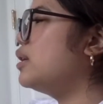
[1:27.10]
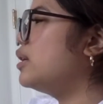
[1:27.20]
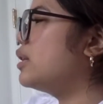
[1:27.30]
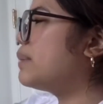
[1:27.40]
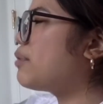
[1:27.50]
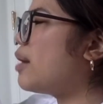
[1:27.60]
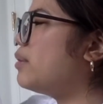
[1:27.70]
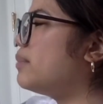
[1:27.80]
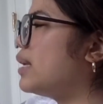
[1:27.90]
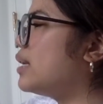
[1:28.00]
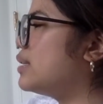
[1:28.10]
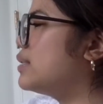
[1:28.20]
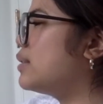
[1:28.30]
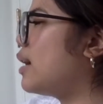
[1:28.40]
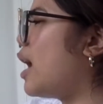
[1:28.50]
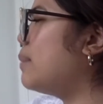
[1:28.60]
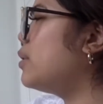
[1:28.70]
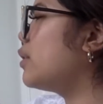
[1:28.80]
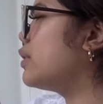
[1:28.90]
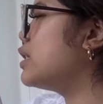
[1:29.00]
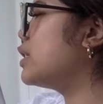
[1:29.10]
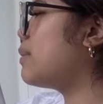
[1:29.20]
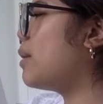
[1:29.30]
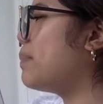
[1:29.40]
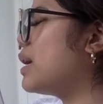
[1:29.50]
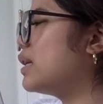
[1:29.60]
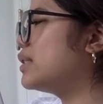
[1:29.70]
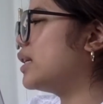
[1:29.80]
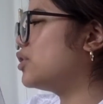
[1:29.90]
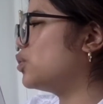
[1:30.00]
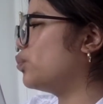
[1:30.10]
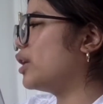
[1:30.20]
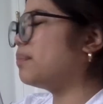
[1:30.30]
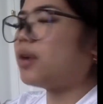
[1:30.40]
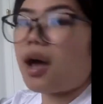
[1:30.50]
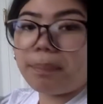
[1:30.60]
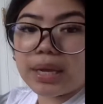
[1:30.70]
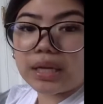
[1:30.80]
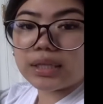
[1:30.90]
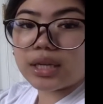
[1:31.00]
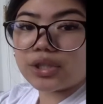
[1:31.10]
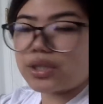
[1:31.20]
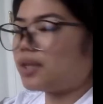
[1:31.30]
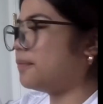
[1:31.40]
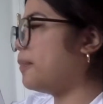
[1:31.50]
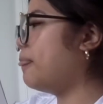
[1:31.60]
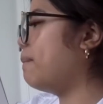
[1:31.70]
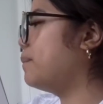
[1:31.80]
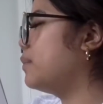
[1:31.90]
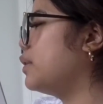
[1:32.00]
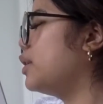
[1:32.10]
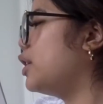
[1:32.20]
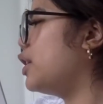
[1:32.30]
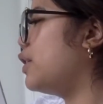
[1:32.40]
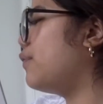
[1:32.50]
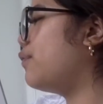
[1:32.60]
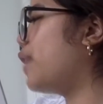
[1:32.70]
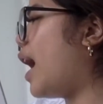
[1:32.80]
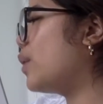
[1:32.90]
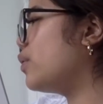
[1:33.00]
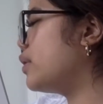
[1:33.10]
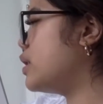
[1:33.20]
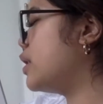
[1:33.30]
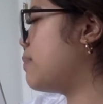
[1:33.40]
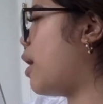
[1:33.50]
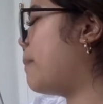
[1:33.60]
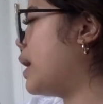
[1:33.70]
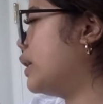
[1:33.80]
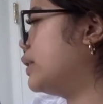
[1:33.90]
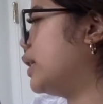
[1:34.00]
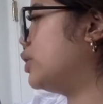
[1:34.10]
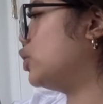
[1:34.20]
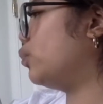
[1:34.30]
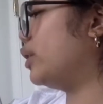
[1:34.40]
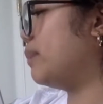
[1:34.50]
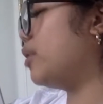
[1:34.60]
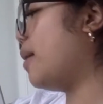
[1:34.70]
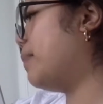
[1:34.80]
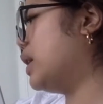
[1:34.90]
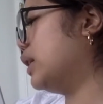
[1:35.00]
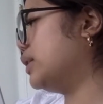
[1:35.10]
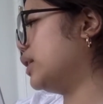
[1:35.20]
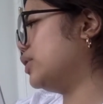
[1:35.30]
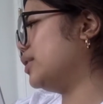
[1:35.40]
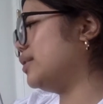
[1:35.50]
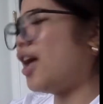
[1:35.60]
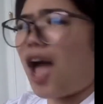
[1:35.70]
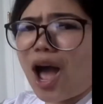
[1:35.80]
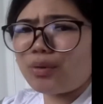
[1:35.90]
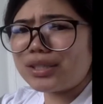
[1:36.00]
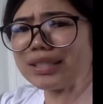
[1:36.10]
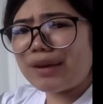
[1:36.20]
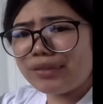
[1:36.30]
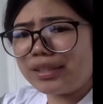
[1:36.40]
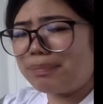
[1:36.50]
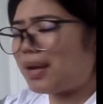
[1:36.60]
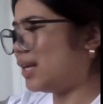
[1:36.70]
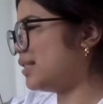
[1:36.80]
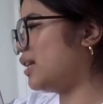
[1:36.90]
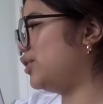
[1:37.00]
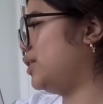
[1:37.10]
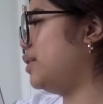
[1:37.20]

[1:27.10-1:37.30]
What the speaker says: The problem is, I'm not thinking about paying attention when I'm not paying attention. If I were thinking about paying attention when I'm not paying attention, I would definitely pay attention.